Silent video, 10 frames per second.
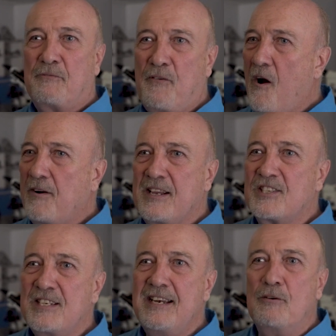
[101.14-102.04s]
have far and
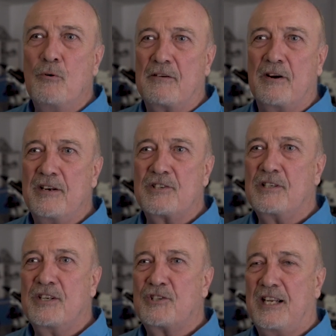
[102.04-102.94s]
exceeded what of our
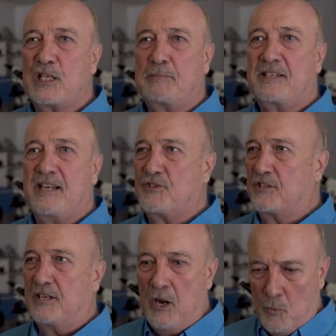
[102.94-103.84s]
initial, initial
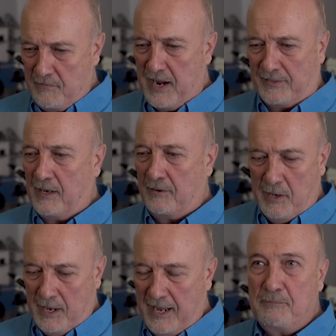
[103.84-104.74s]
expectations. We've got the
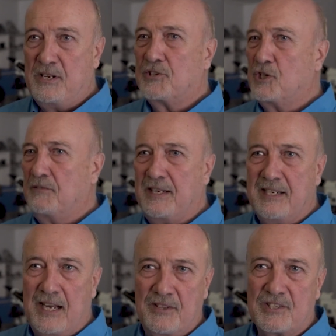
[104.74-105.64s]
MT survey
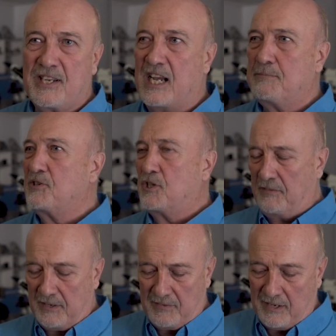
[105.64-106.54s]
done, the seismic
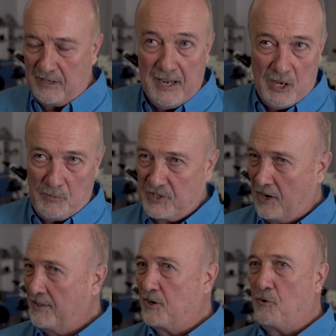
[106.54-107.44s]
survey done. We
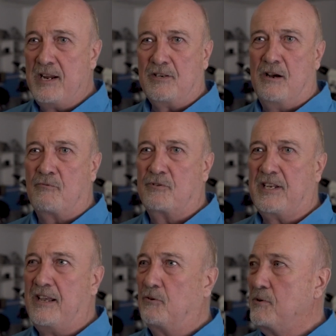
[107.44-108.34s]
started the Craton
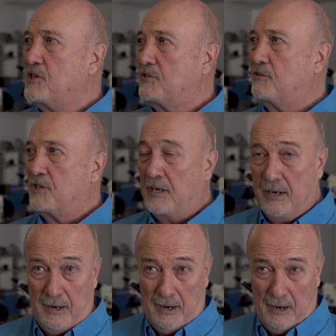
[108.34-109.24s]
scale research.
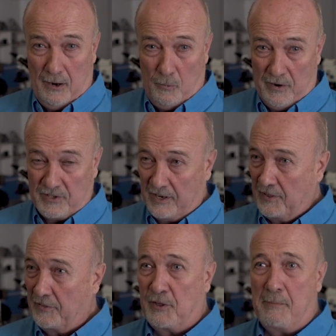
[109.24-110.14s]
We've
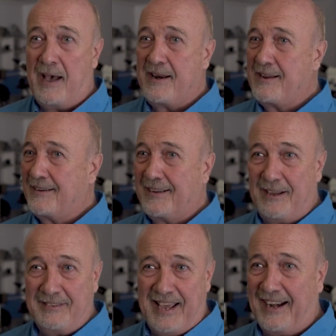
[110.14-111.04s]
started the thematic,
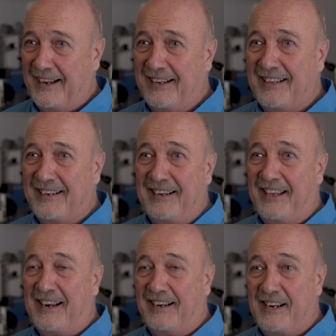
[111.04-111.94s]
and data
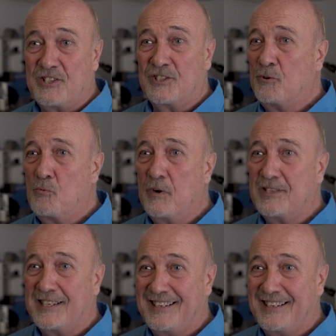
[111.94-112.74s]
analytics is, the, is,